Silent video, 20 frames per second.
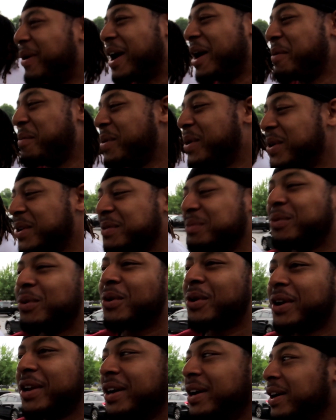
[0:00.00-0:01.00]
Brown Bear this
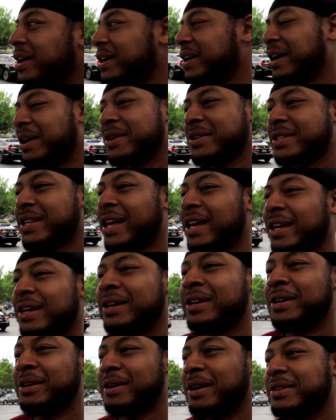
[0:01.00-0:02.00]
morning, y'all, and I was like,
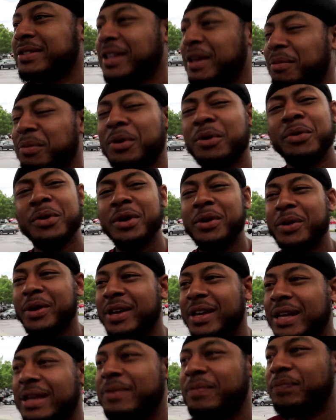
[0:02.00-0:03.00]
uh, I was like, bro, where you
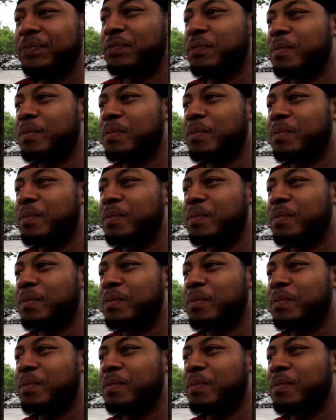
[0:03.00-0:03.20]
at?